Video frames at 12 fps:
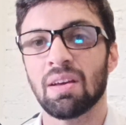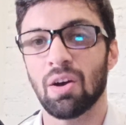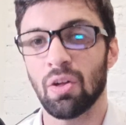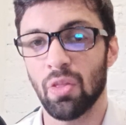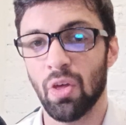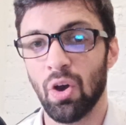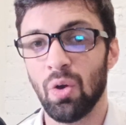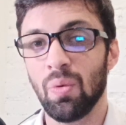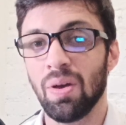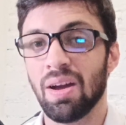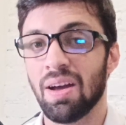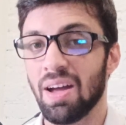
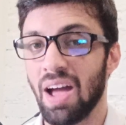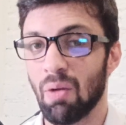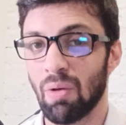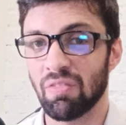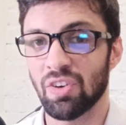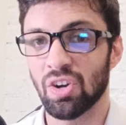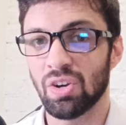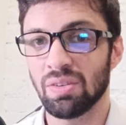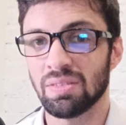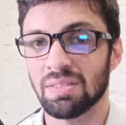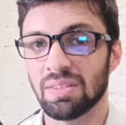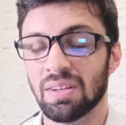Although, however,
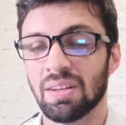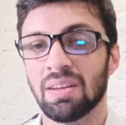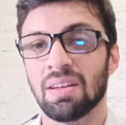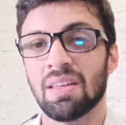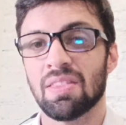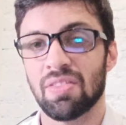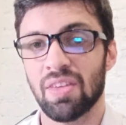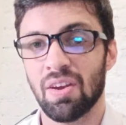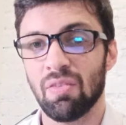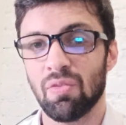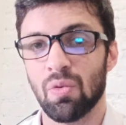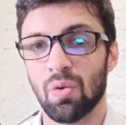
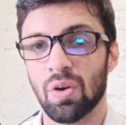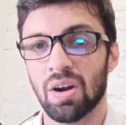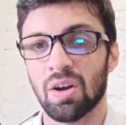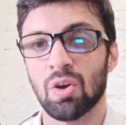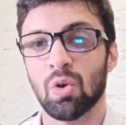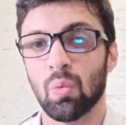therefore,